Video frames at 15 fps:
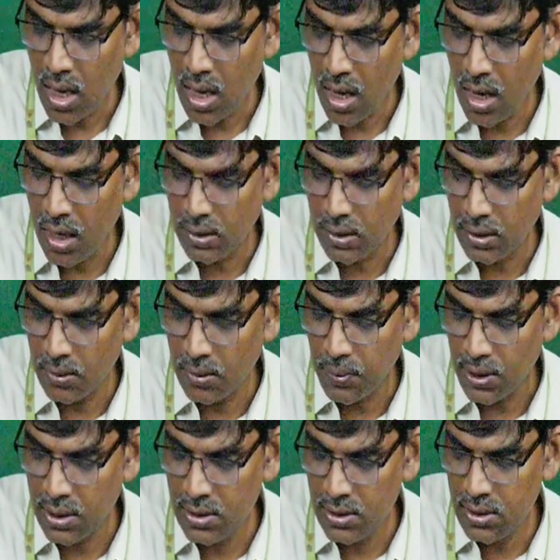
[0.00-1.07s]
RA
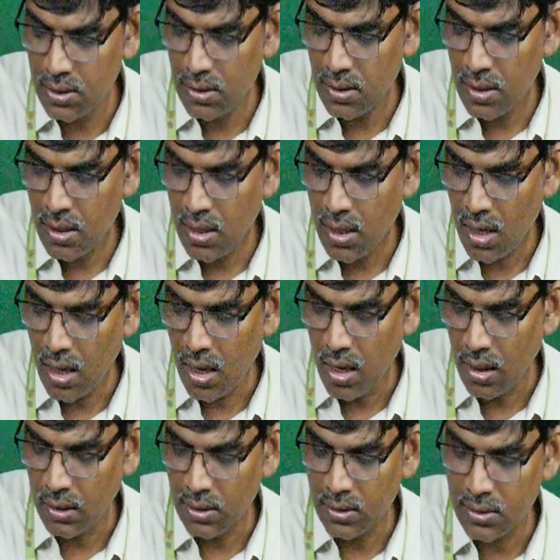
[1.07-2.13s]
plus
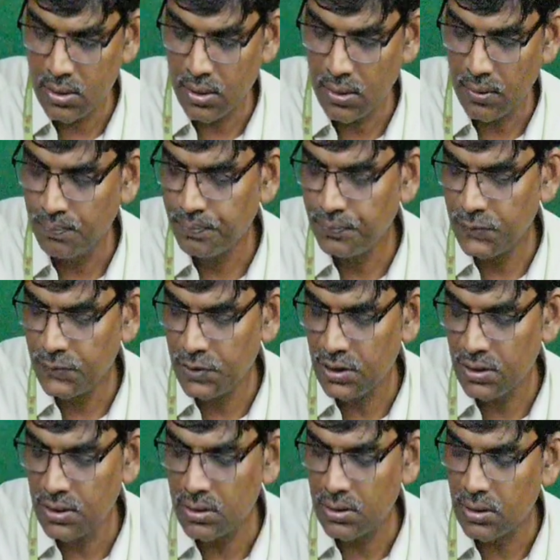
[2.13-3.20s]
RSC.
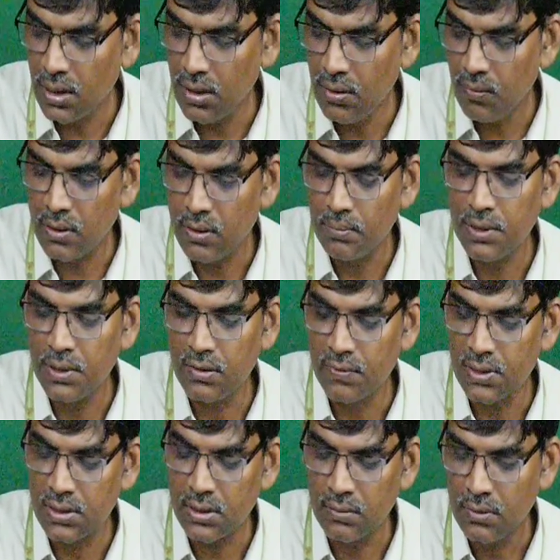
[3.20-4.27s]
This is the one of the
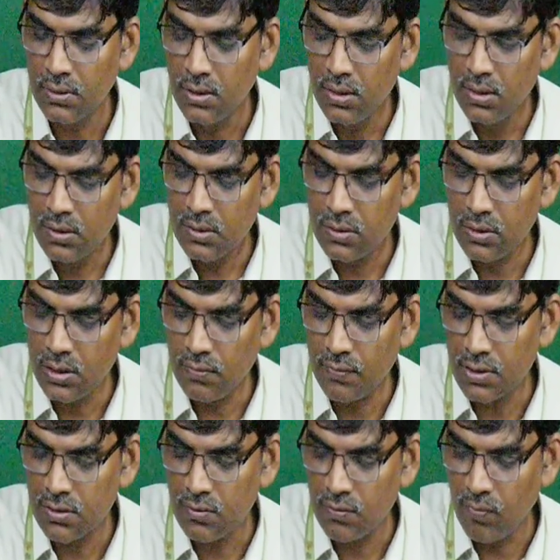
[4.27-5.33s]
equation. So
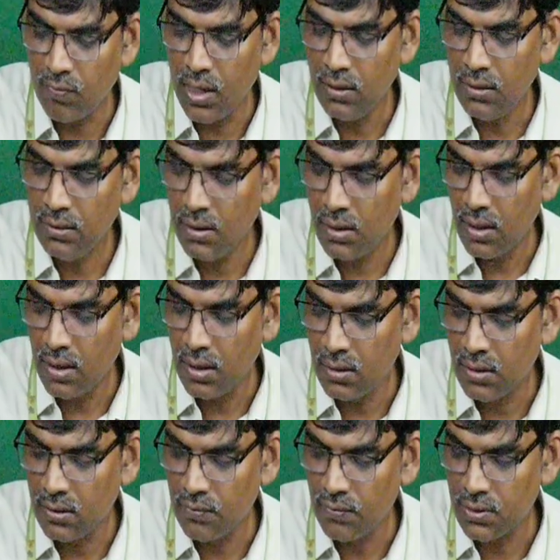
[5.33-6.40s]
equation 1 and
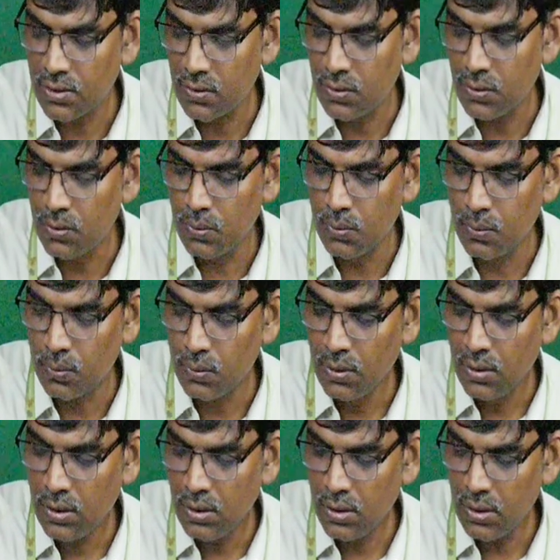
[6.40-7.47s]
equation 2,
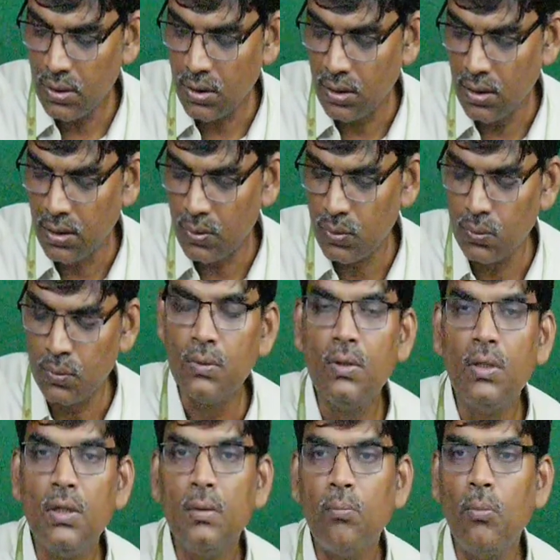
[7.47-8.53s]
here the 2.
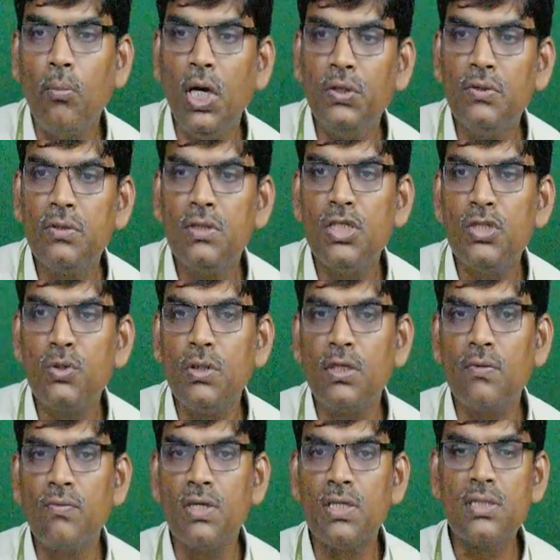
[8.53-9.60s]
By using these two
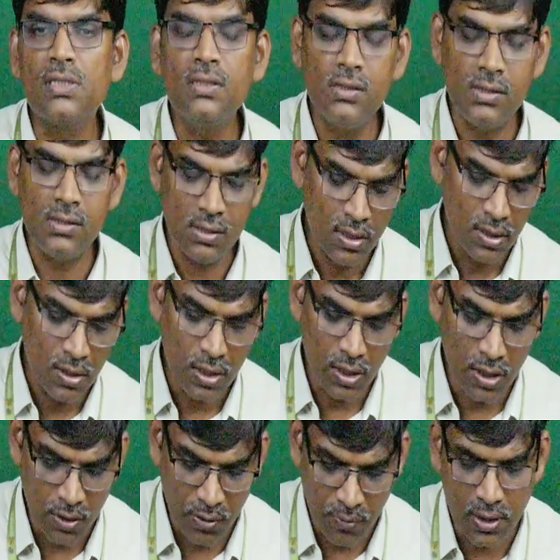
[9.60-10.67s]
equations,
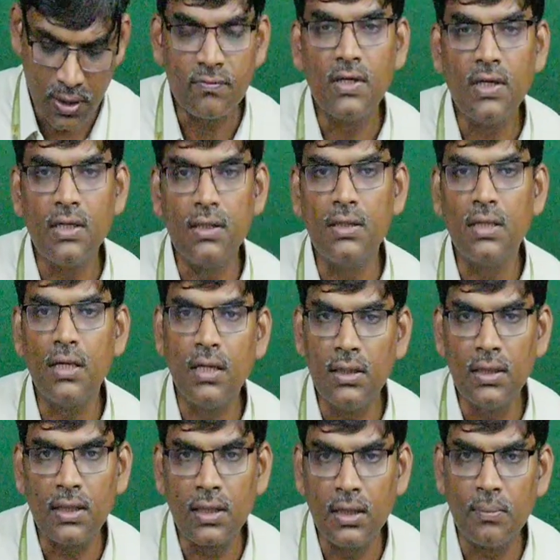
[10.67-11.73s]
we can find the
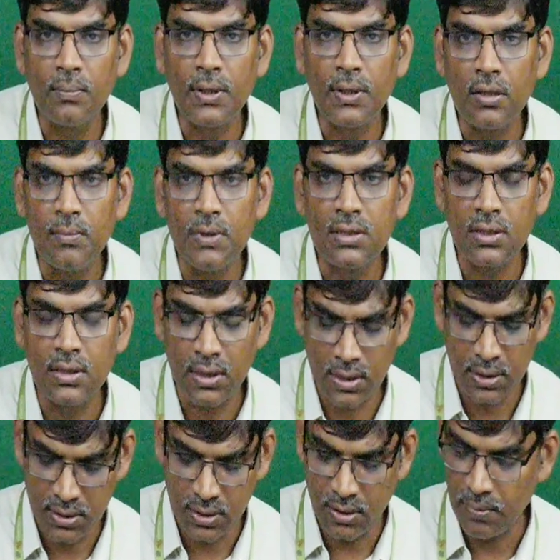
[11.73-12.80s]
internal parameters and
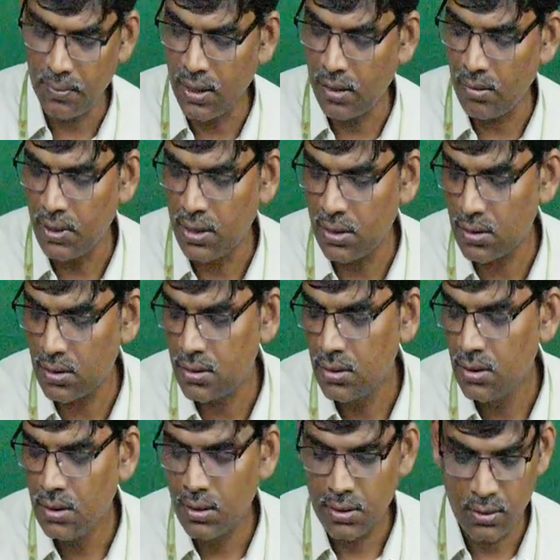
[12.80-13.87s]
external parameters,
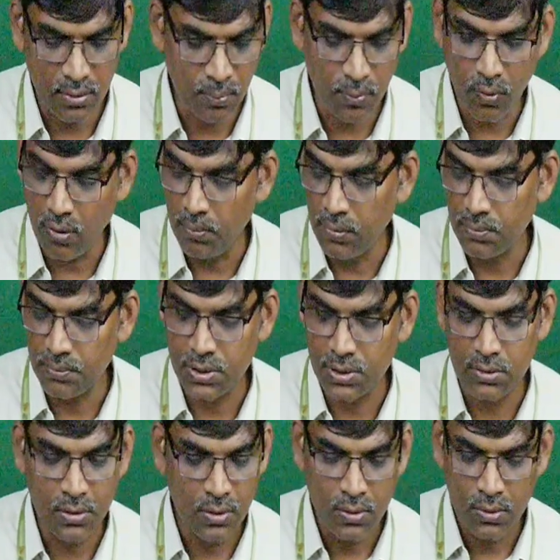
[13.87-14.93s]
the problems,
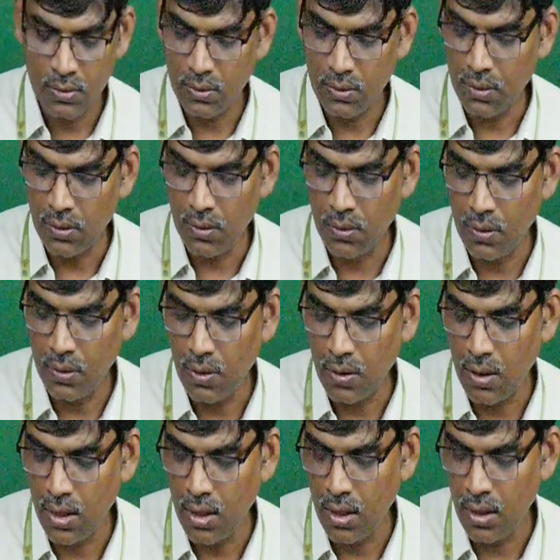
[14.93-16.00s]

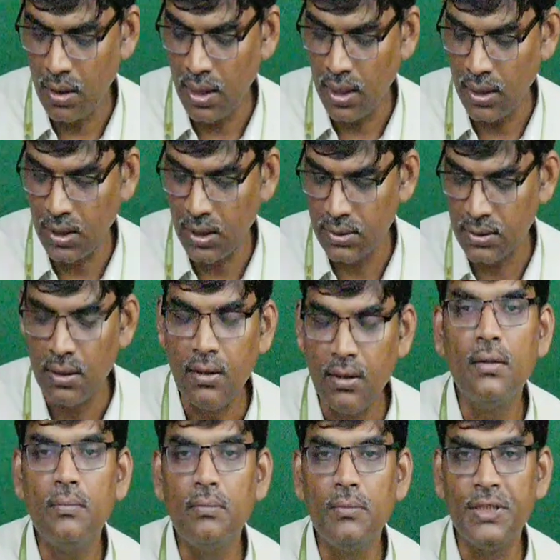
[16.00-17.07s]
and analyze the
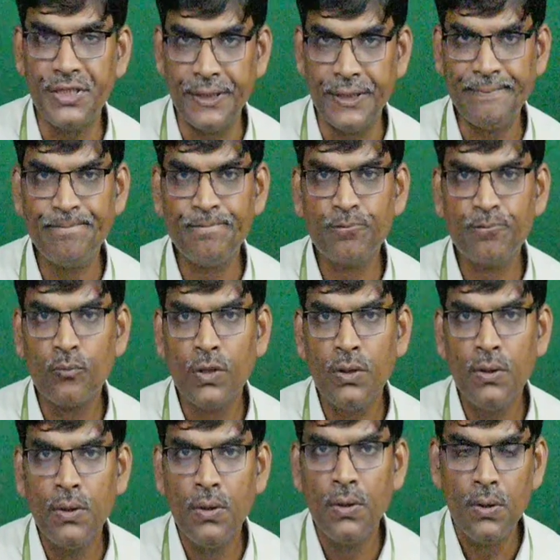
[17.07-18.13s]
mission.
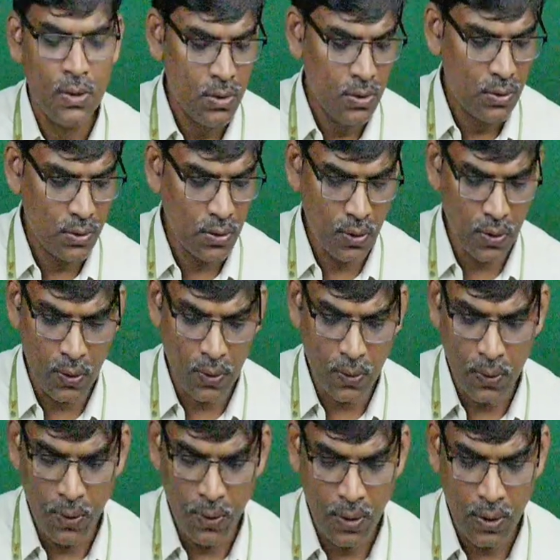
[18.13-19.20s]

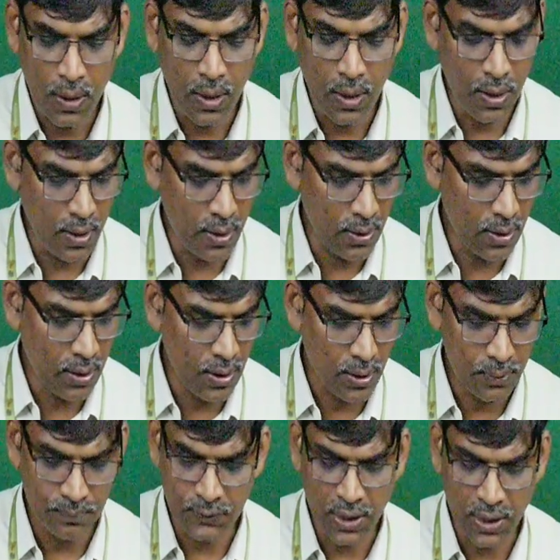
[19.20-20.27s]
So
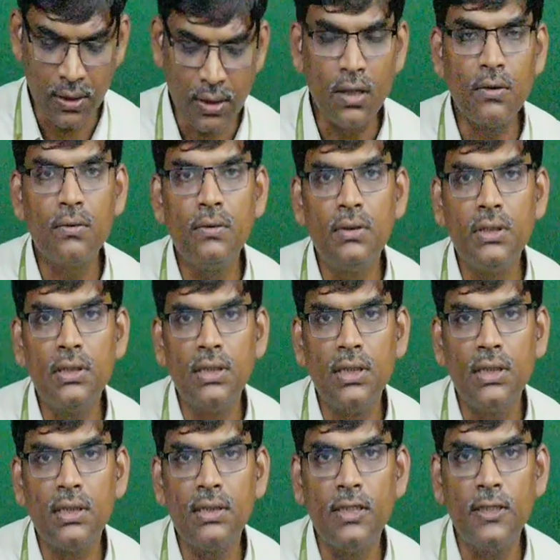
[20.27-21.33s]
I concluded
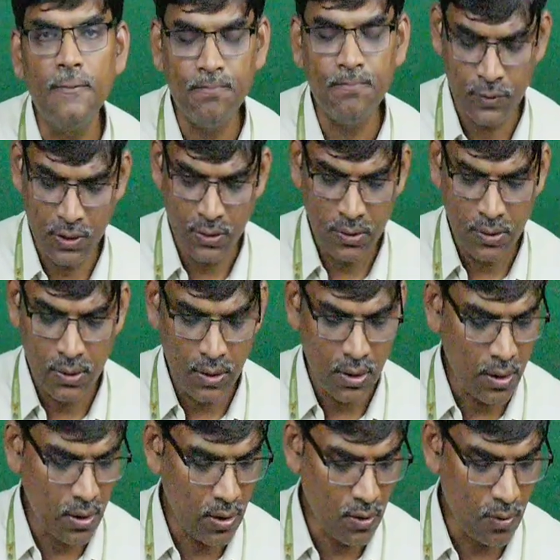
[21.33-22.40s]
that here
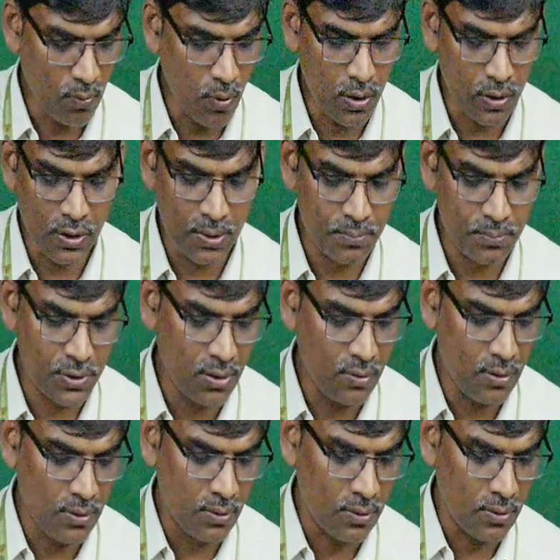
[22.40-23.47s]
what I
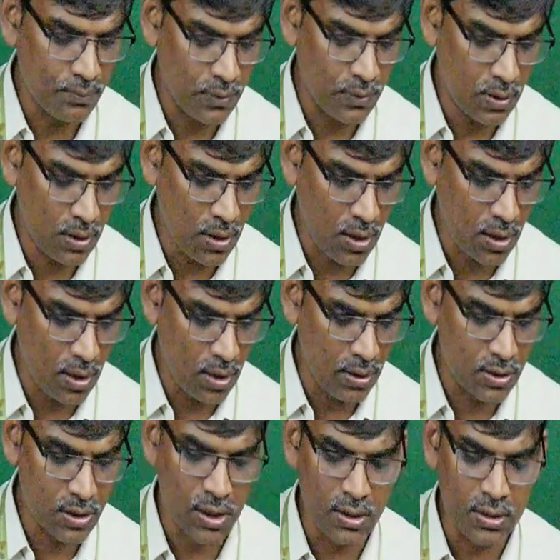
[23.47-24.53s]
observed
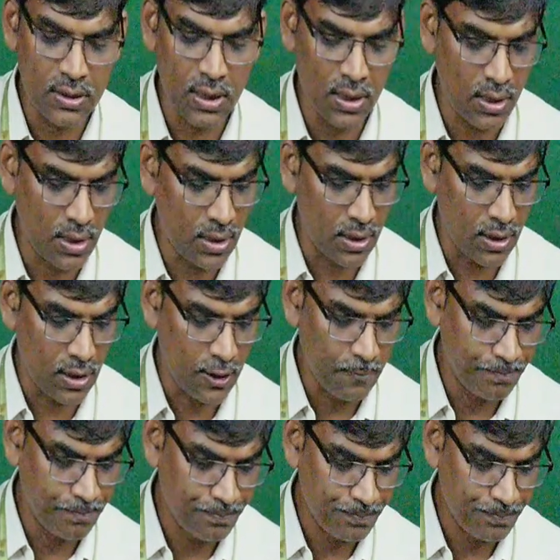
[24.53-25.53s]
in shunt generator.